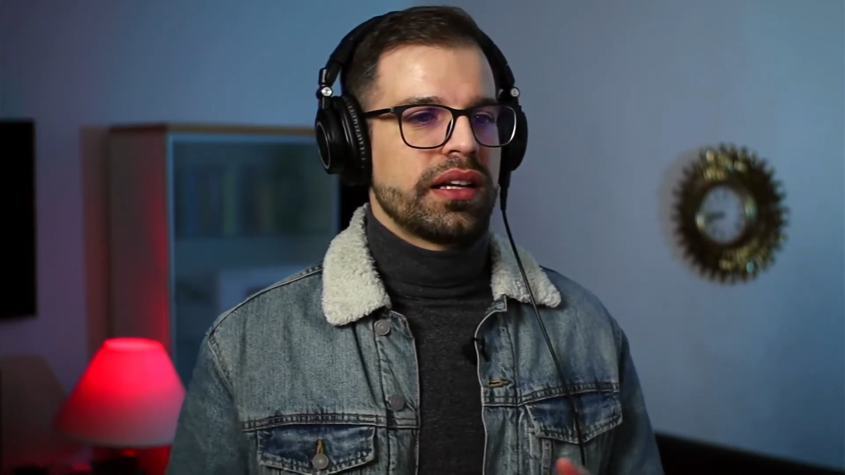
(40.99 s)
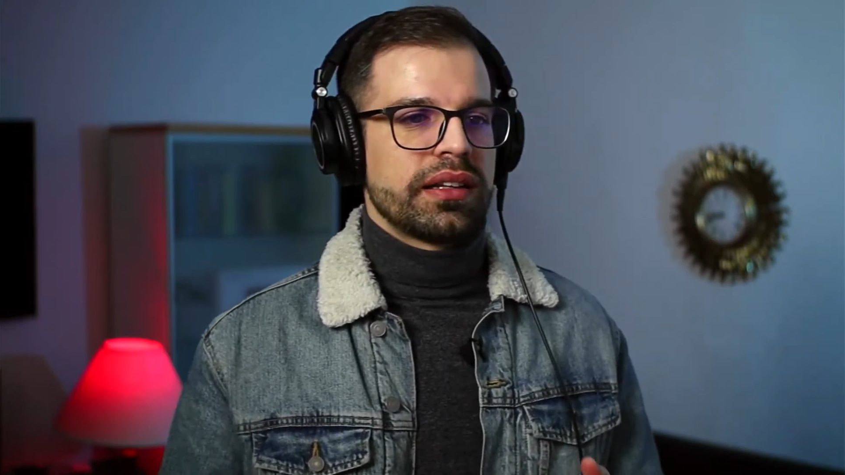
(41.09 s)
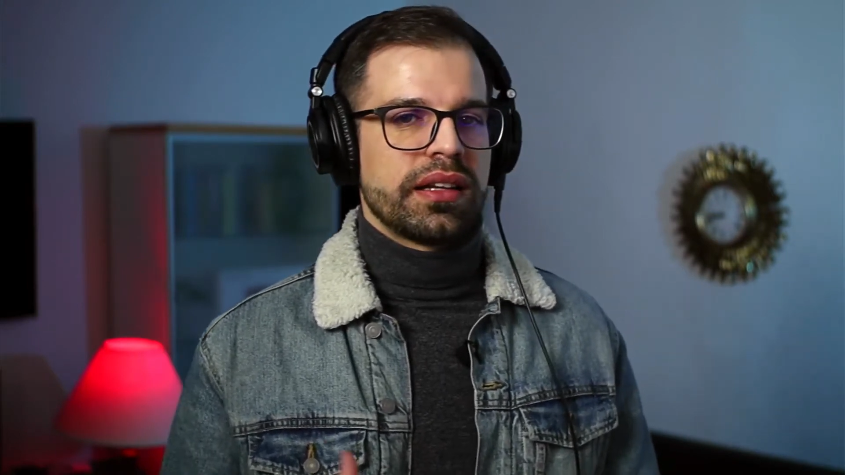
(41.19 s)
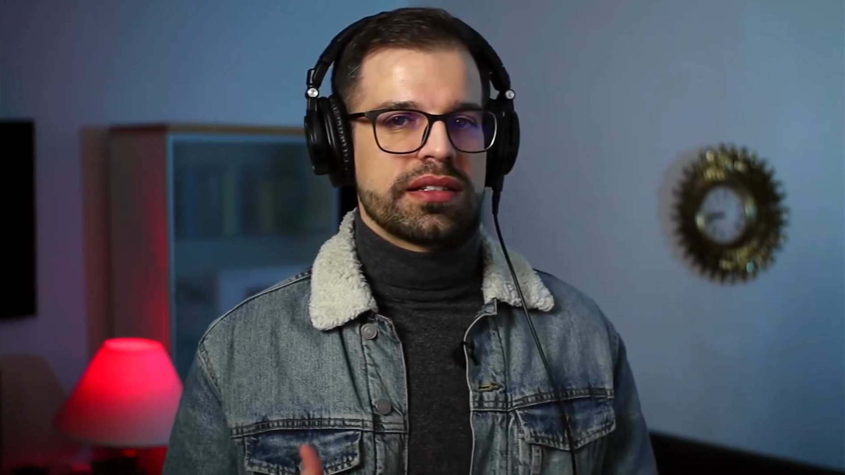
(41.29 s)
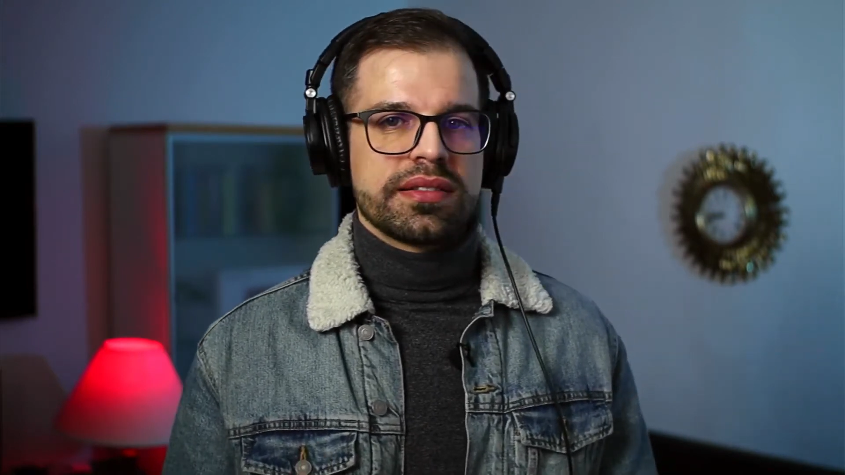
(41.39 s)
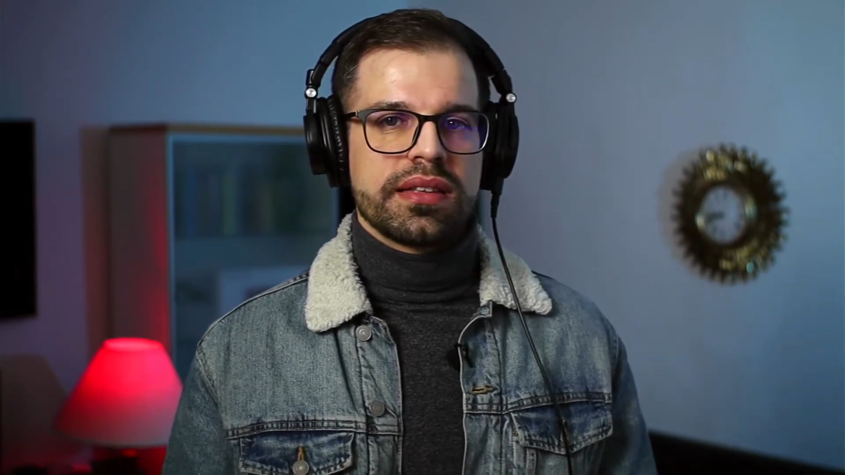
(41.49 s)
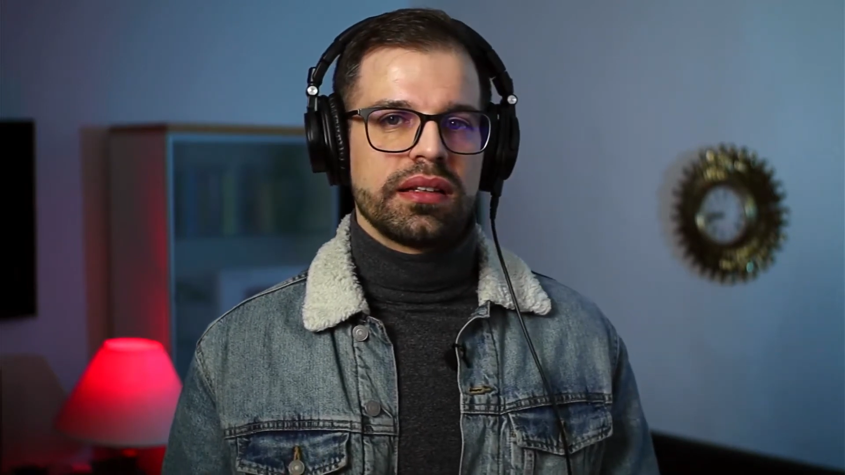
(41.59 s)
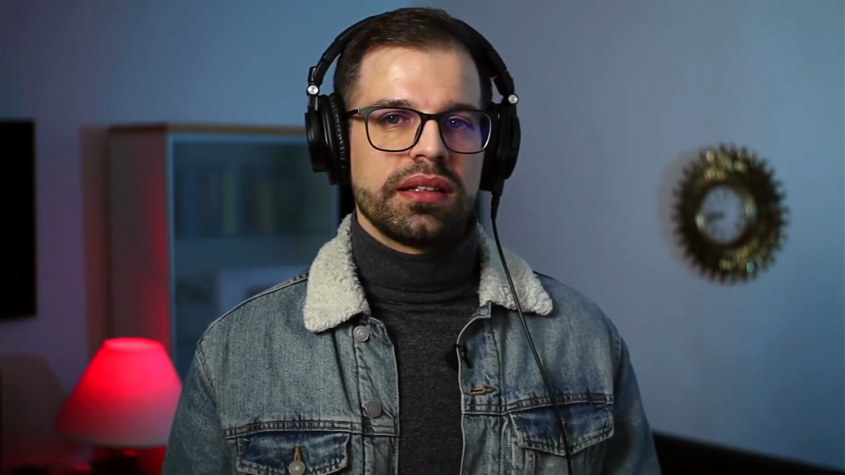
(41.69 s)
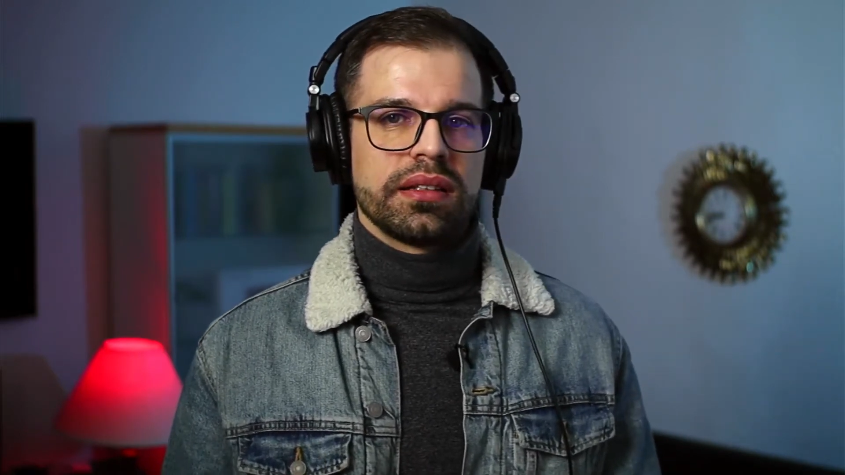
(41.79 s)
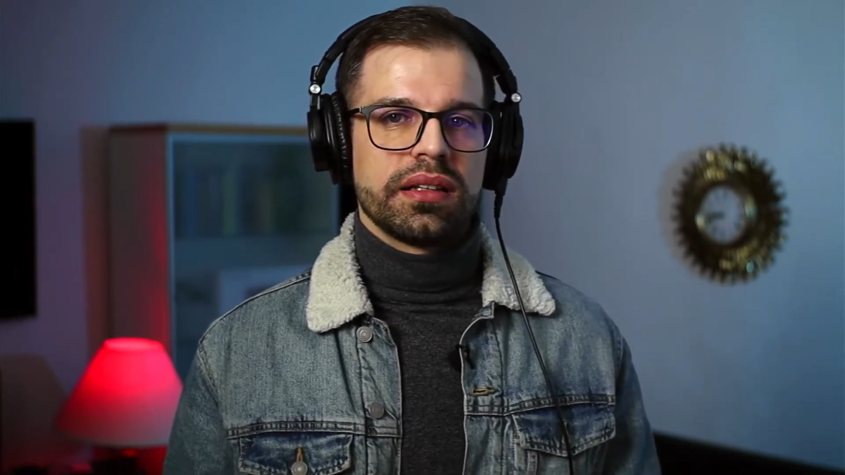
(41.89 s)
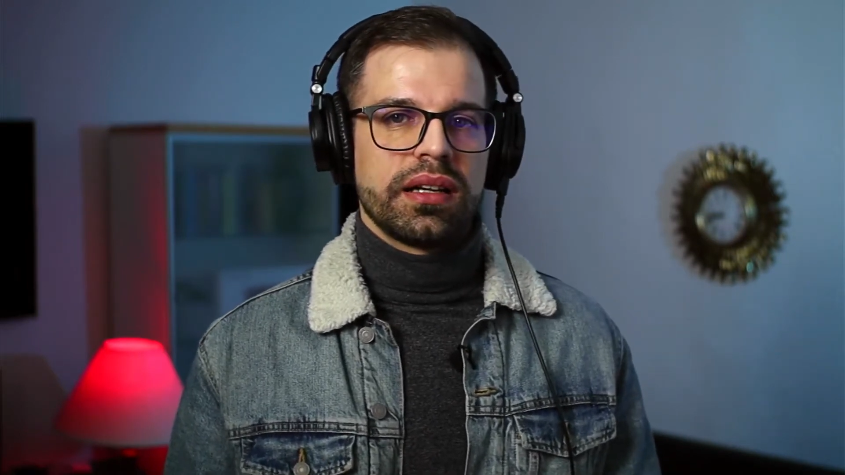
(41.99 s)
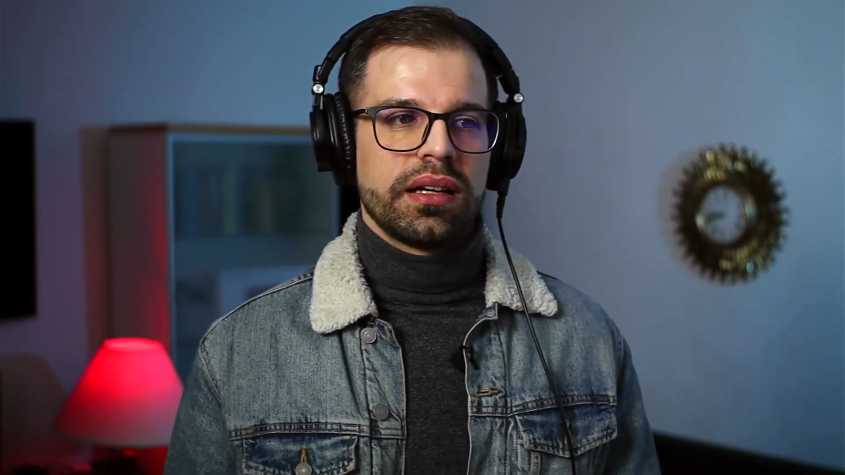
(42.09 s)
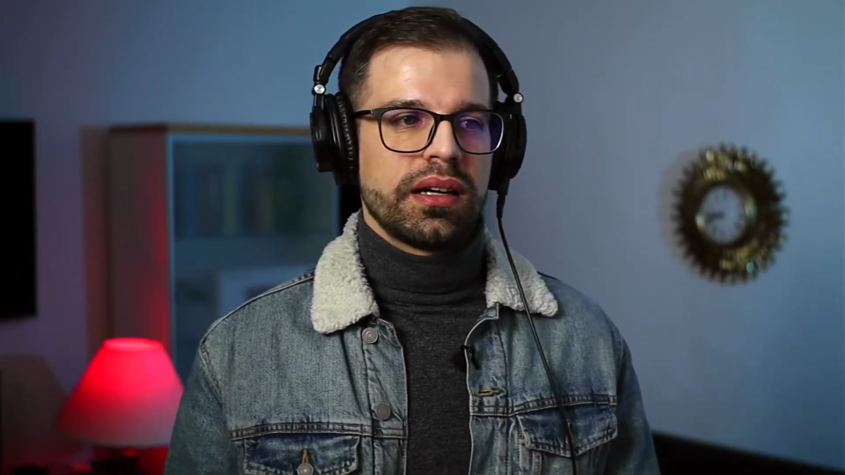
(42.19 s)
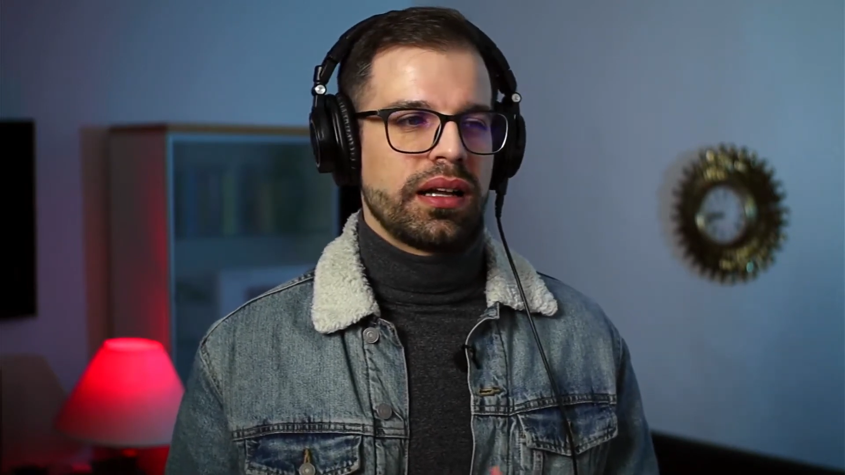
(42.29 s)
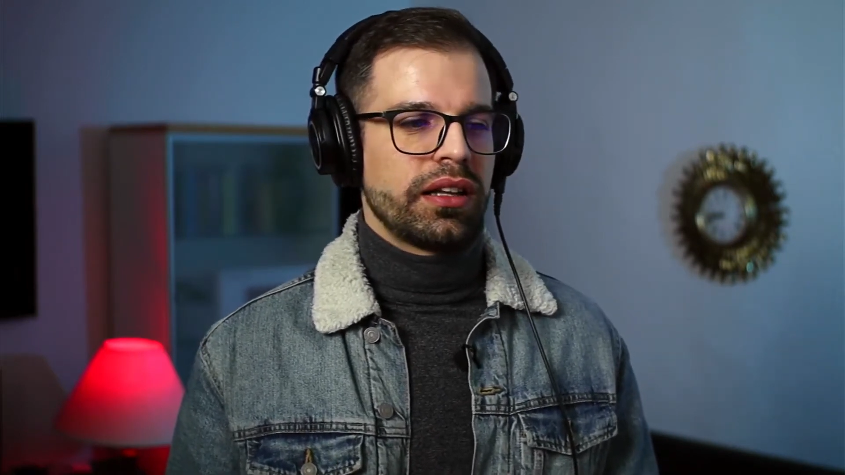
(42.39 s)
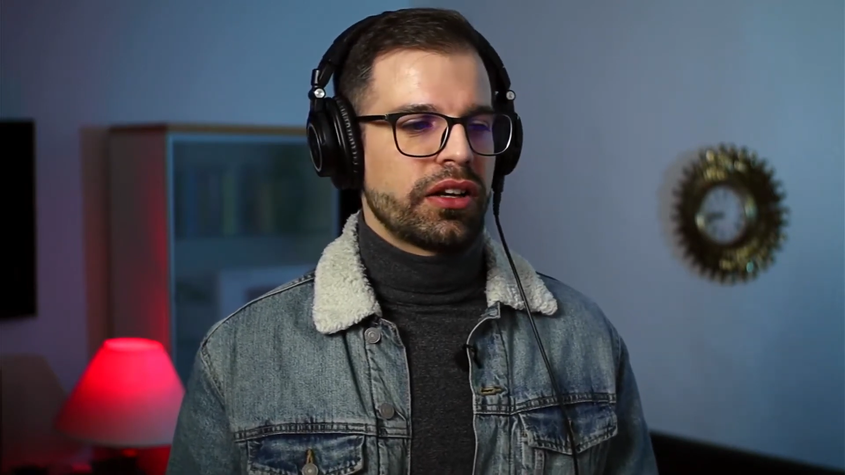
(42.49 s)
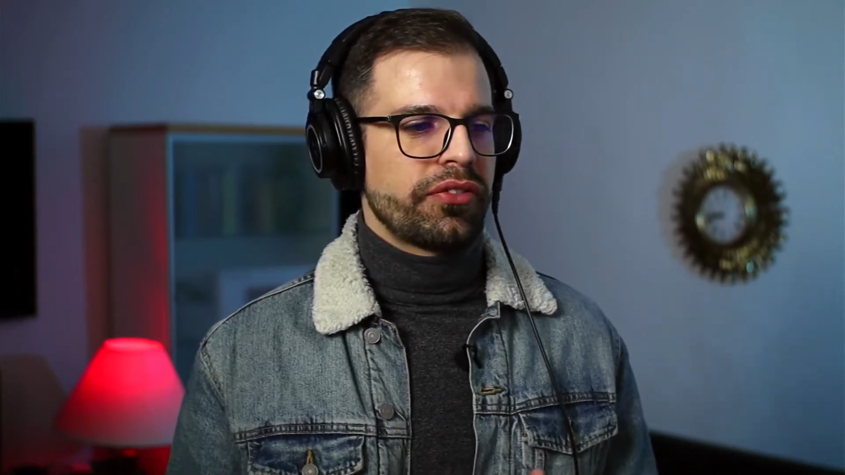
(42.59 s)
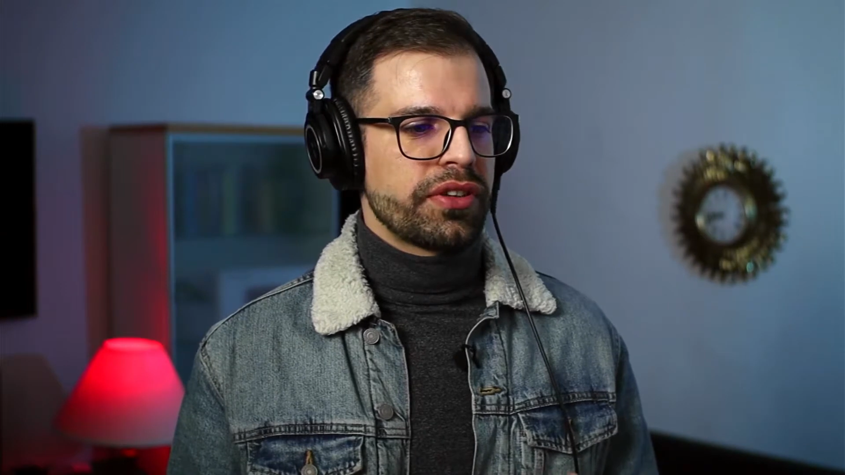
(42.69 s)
There's still a lot of